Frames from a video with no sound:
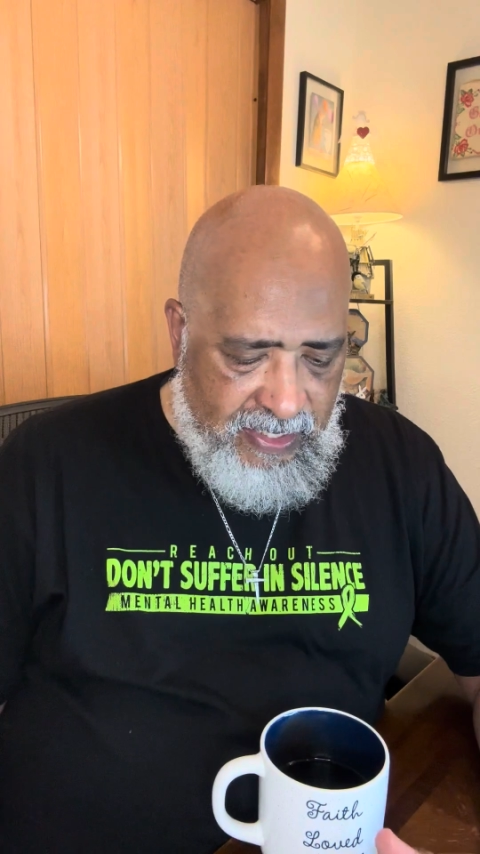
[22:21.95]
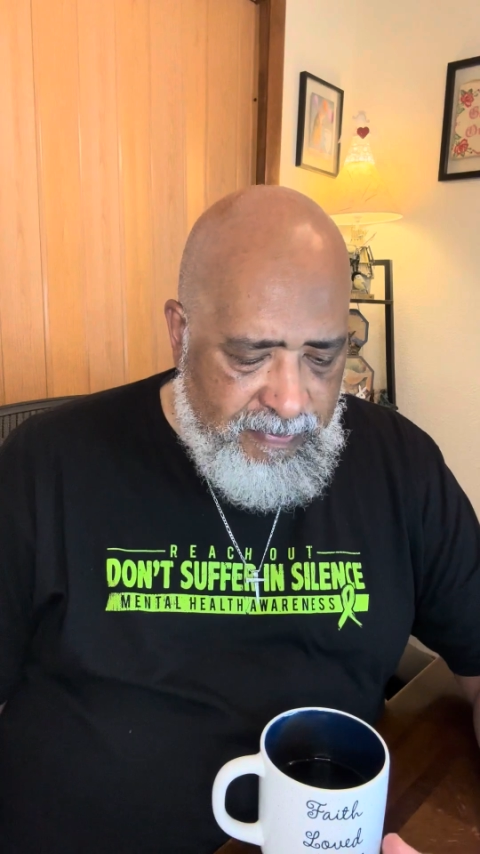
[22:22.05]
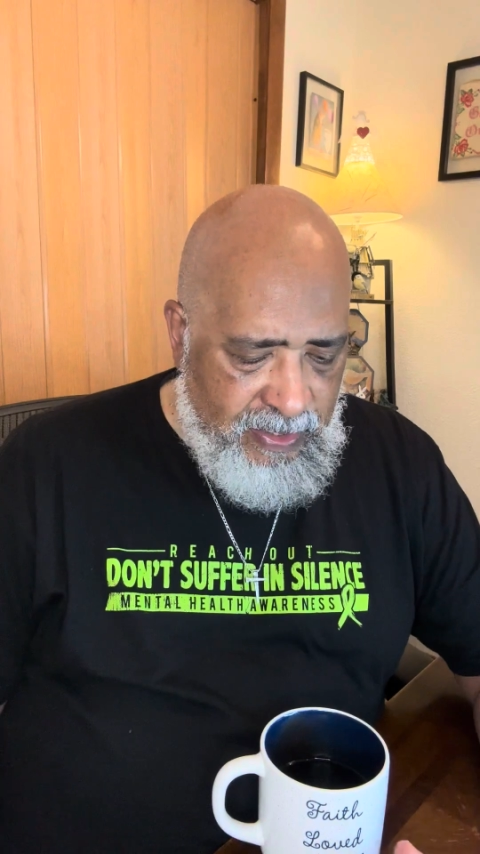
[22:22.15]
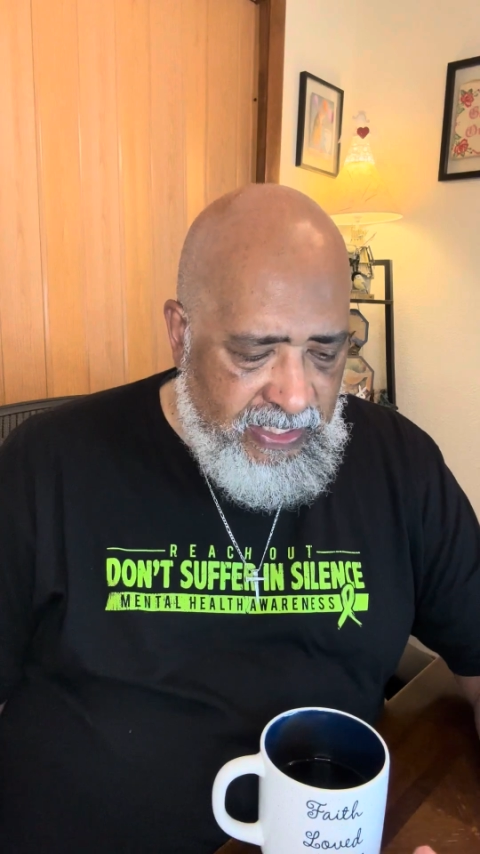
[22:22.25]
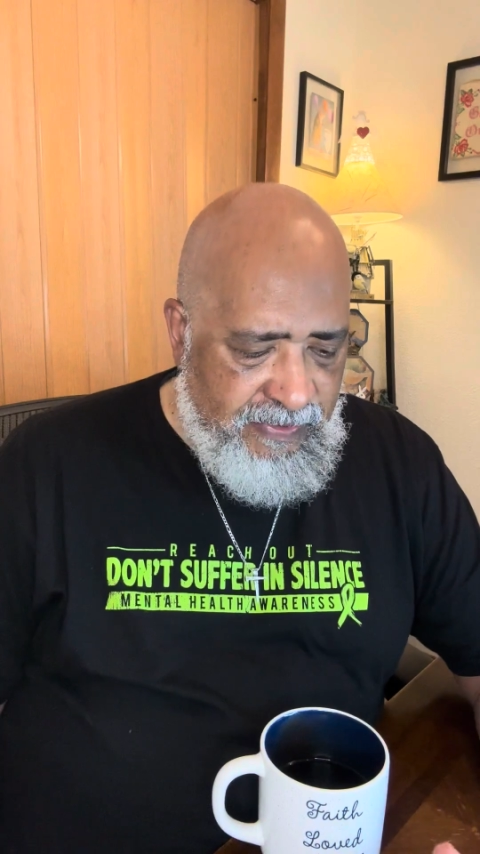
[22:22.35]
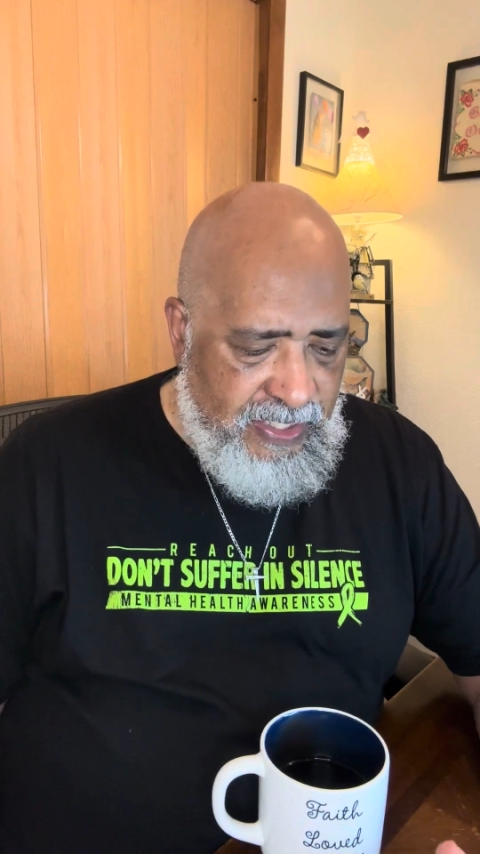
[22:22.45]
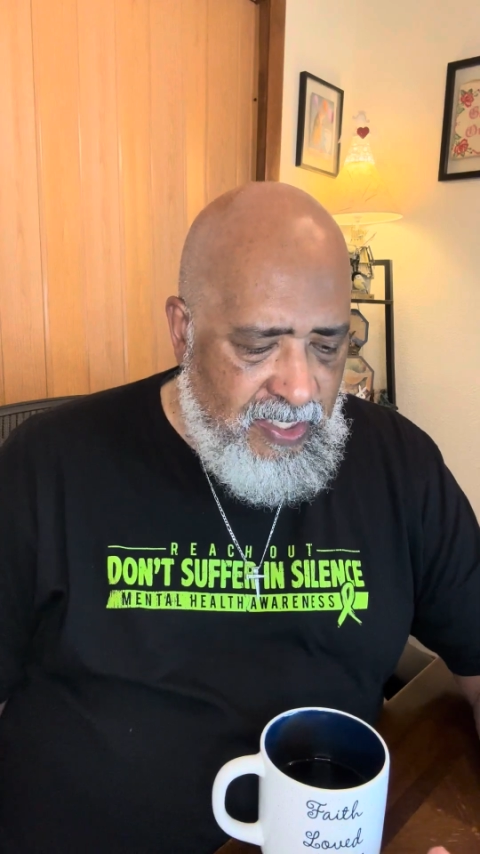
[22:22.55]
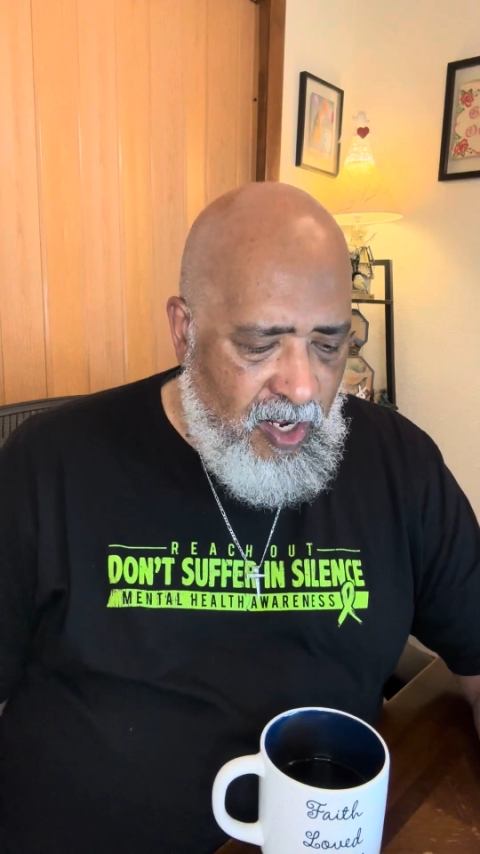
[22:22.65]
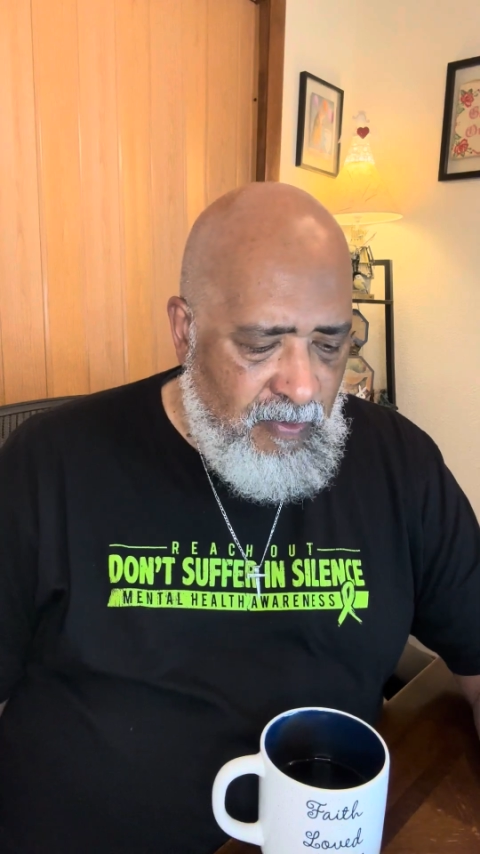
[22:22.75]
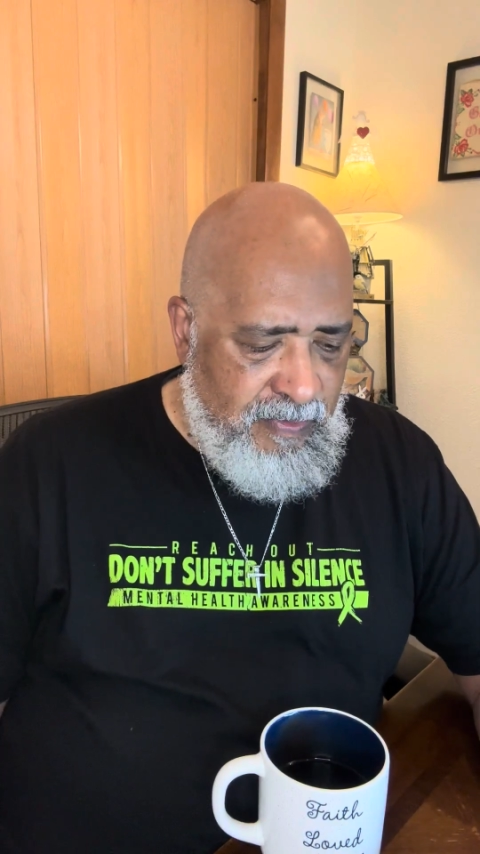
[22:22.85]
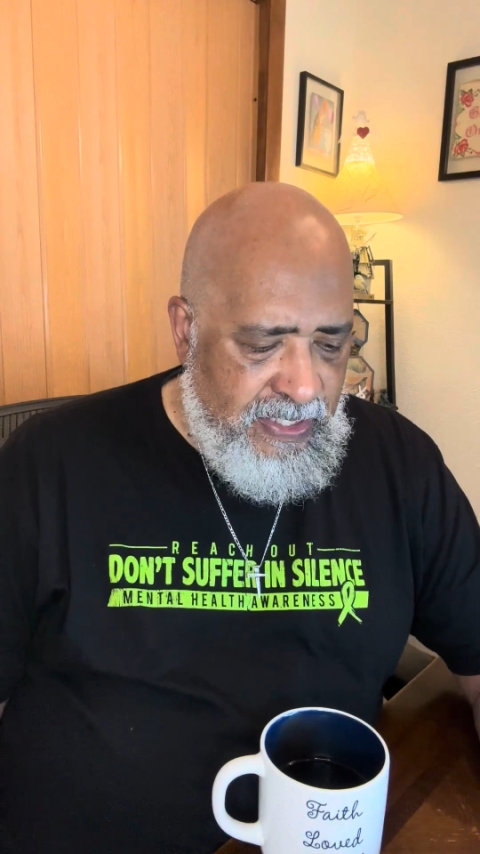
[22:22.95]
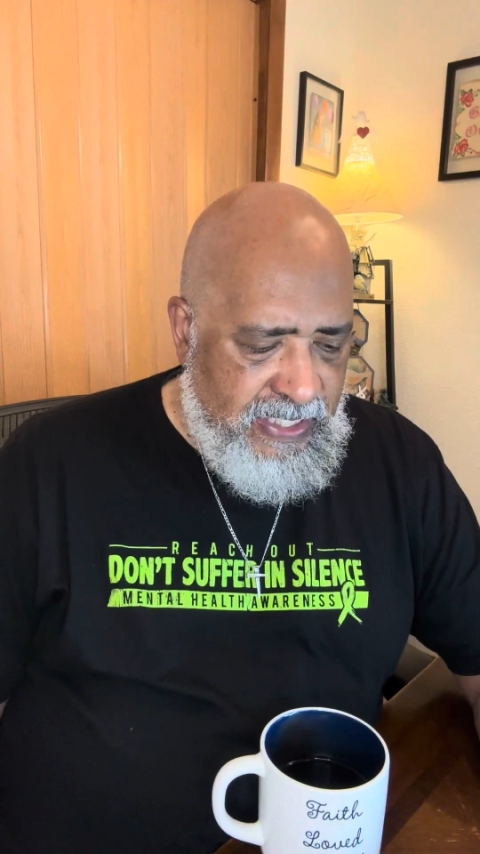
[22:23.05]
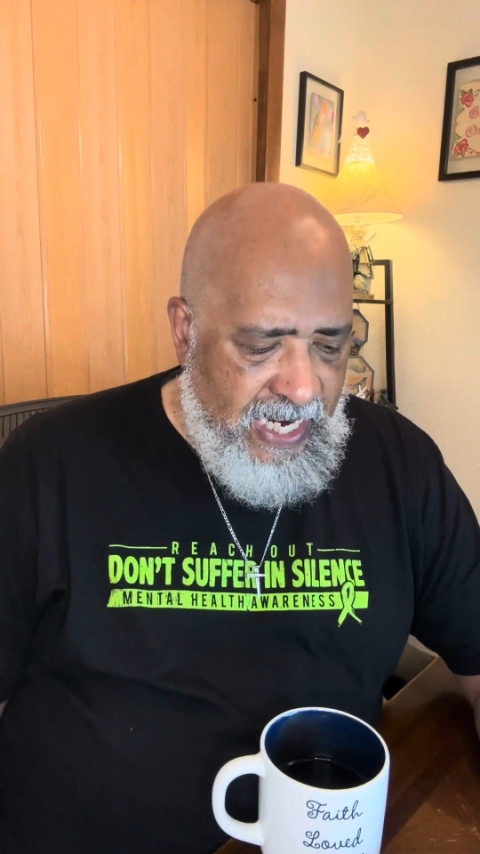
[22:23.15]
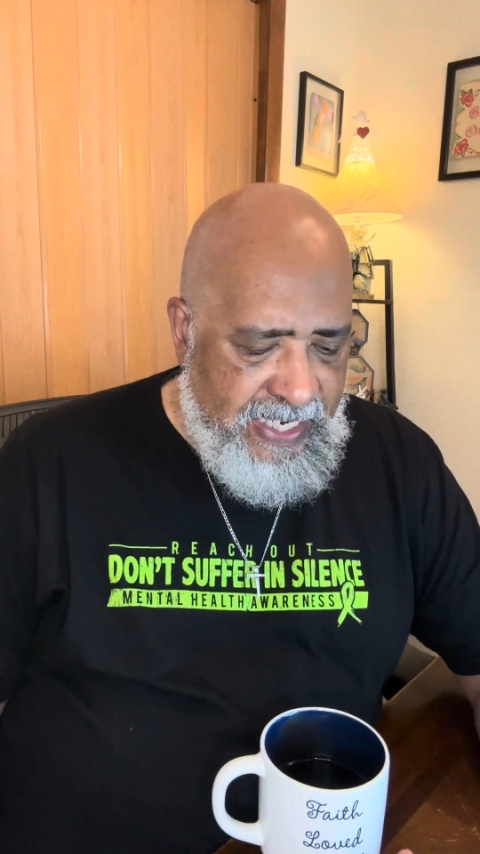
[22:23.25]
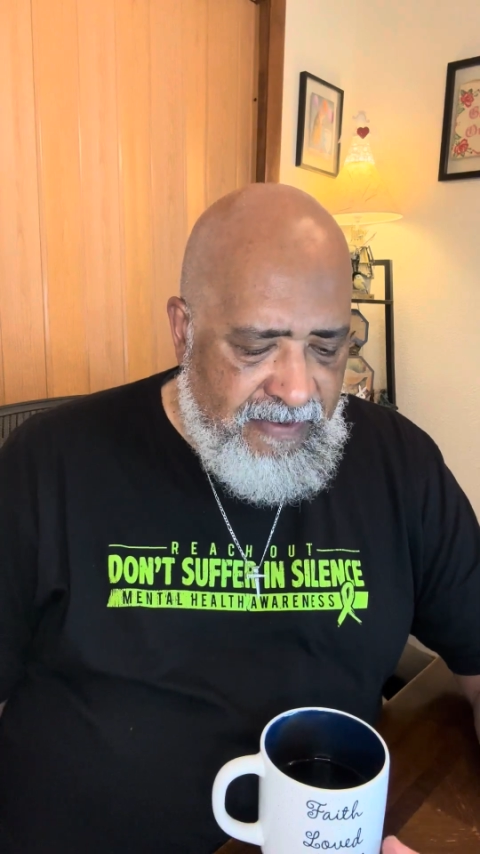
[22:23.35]
I believe Psalms
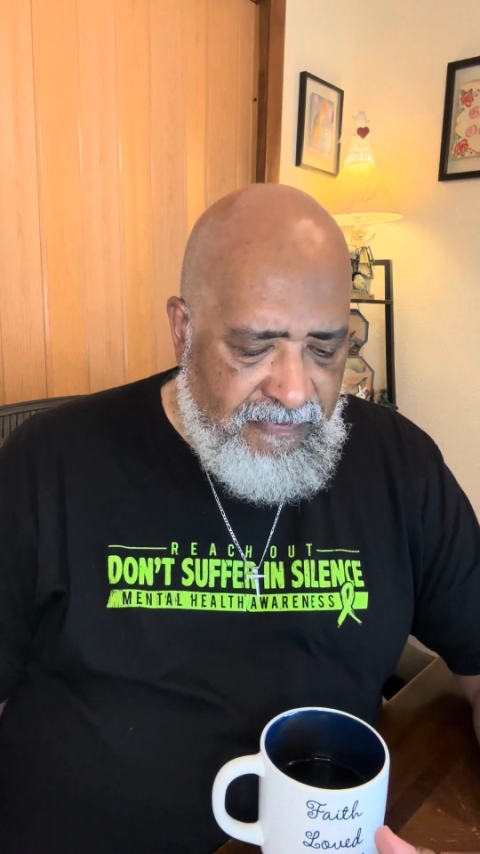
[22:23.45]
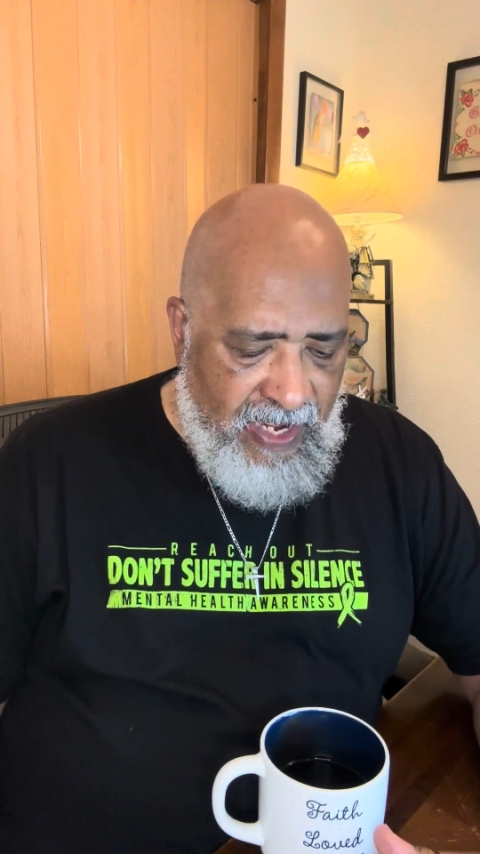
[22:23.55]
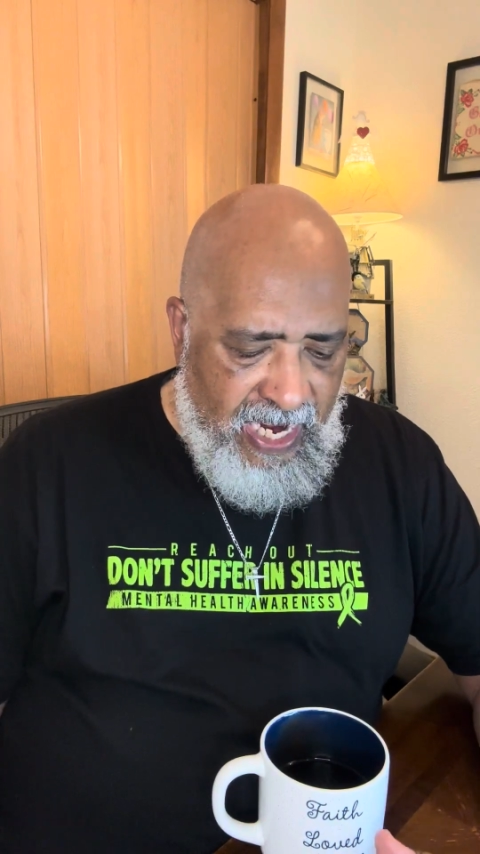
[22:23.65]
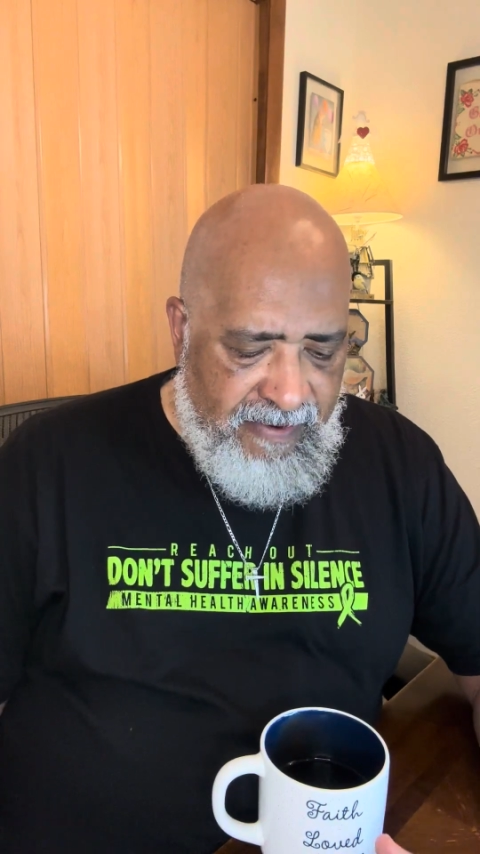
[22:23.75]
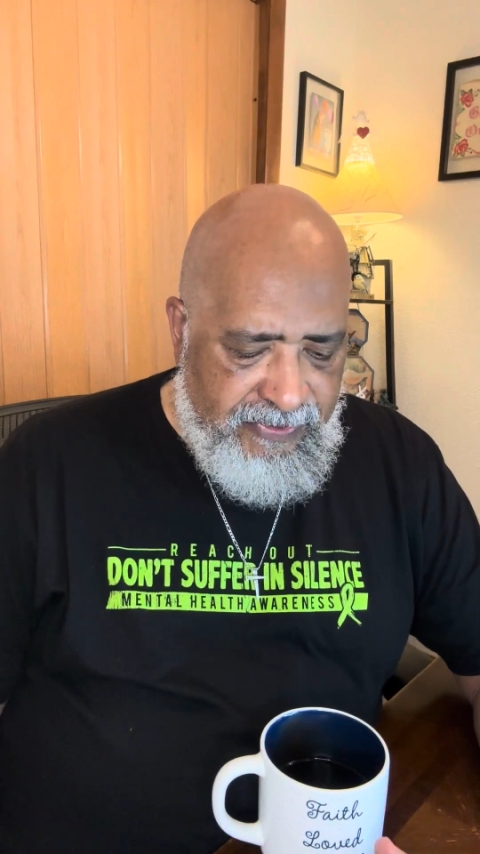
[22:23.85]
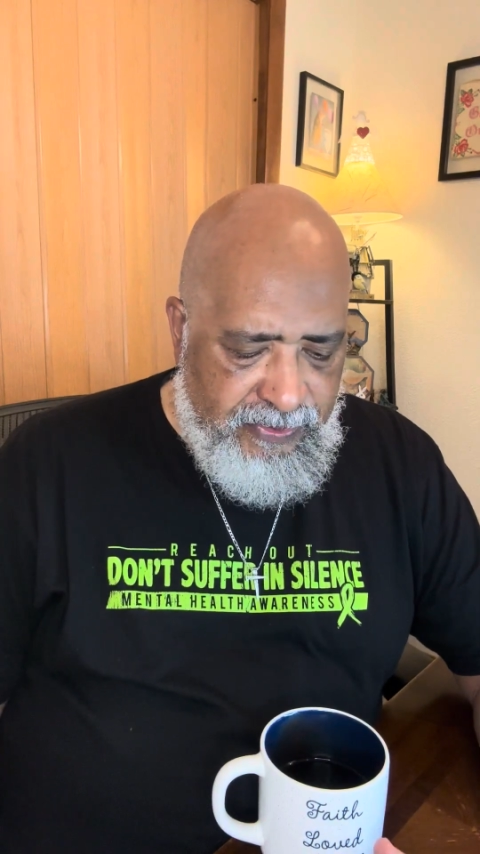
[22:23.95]
95